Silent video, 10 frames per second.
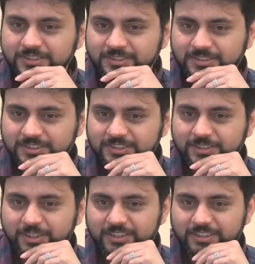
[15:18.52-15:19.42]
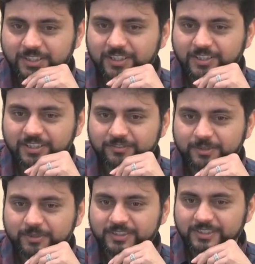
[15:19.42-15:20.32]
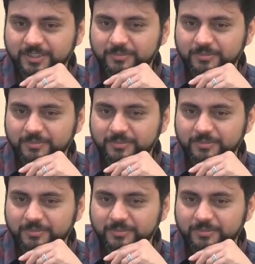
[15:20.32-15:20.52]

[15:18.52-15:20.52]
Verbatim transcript: Yes. It's not not but, all of them are same.